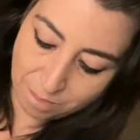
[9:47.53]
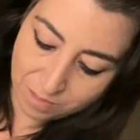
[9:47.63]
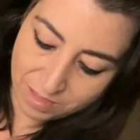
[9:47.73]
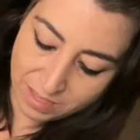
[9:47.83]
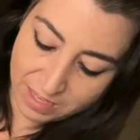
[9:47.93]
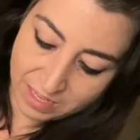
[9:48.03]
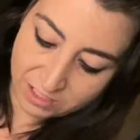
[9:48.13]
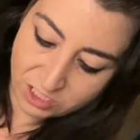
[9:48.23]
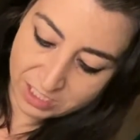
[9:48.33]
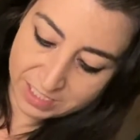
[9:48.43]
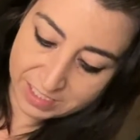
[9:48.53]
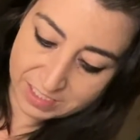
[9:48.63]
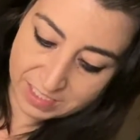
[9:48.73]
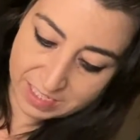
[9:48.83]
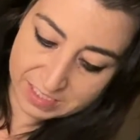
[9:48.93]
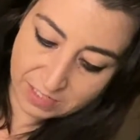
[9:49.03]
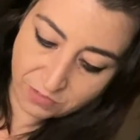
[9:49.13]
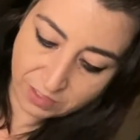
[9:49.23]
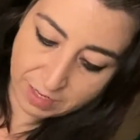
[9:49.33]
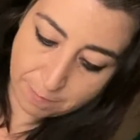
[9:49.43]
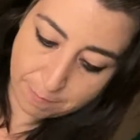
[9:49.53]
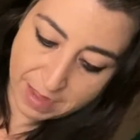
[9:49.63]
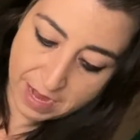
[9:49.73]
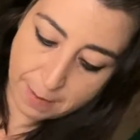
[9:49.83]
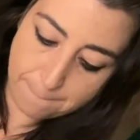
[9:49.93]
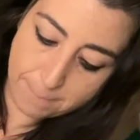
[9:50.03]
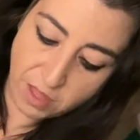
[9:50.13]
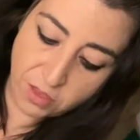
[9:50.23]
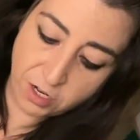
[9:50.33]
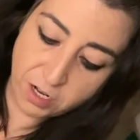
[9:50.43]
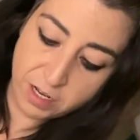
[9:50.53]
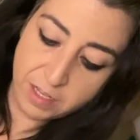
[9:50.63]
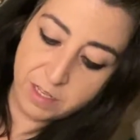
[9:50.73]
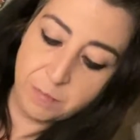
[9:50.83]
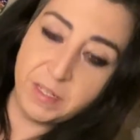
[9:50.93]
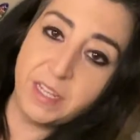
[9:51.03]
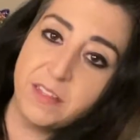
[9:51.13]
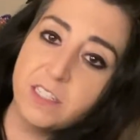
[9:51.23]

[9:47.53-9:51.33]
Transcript: Yeah, she is like definitely my mother. But yeah, there's